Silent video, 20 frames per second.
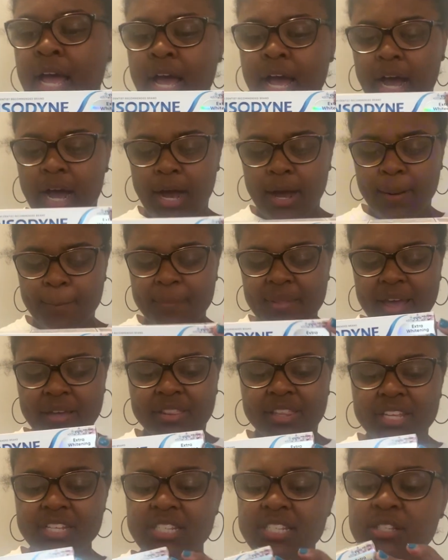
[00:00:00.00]
Now
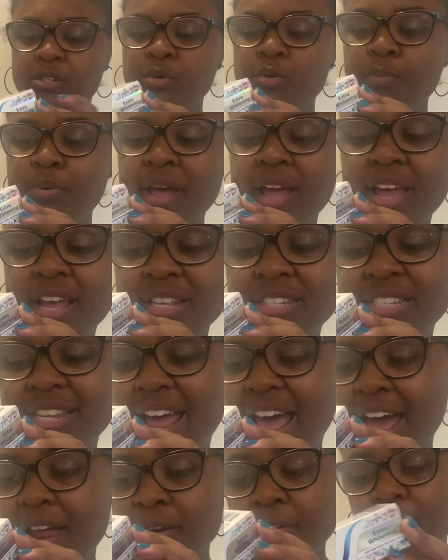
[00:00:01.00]
this toothpaste,
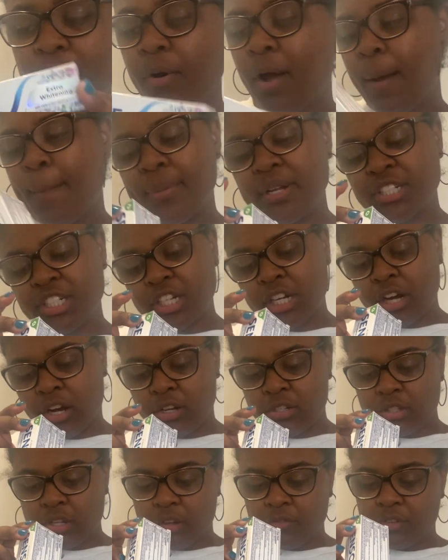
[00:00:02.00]
I don't know how much it
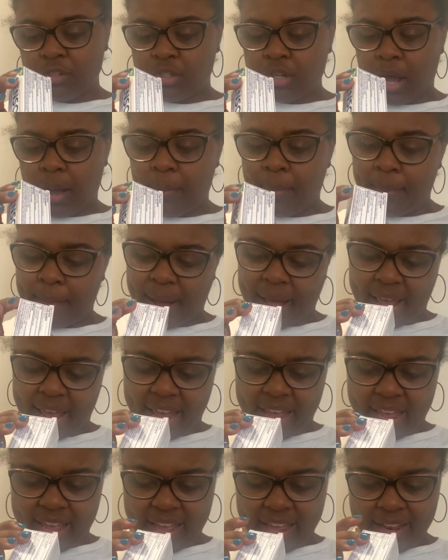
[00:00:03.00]
cost off the top of my
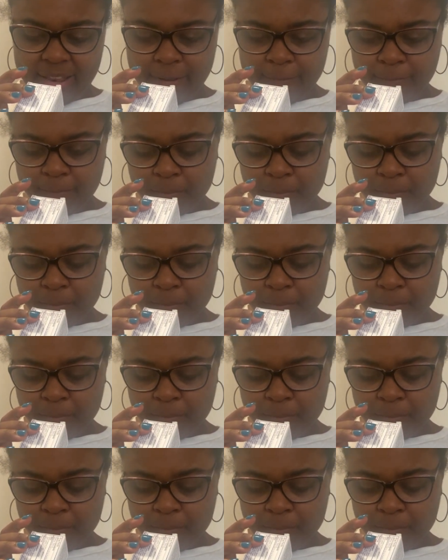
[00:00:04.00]
head,